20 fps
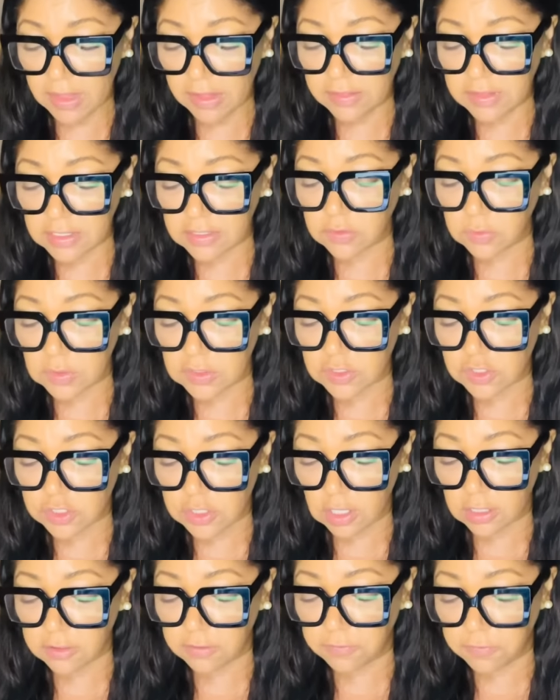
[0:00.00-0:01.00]
This was
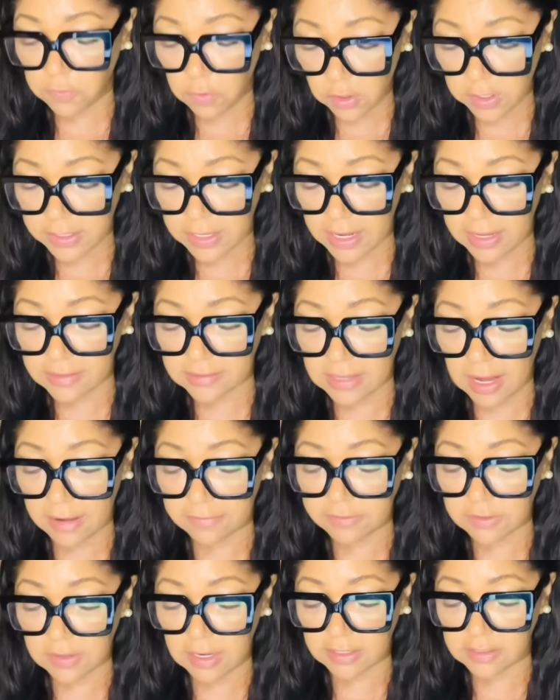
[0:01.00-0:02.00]
just four days
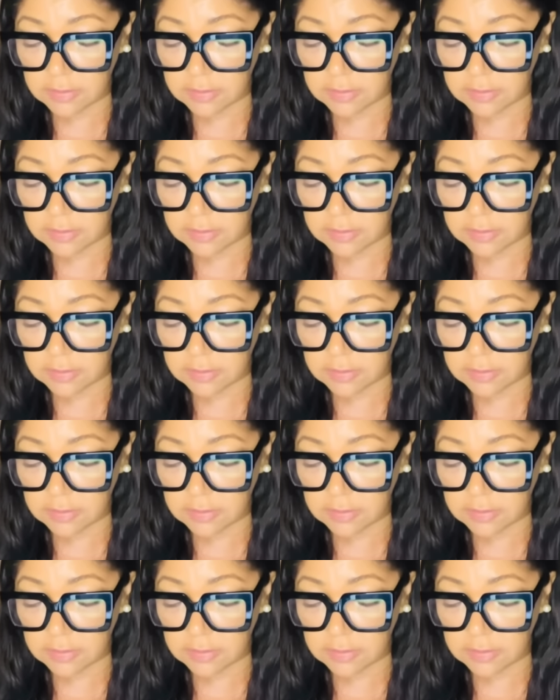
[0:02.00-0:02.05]
after I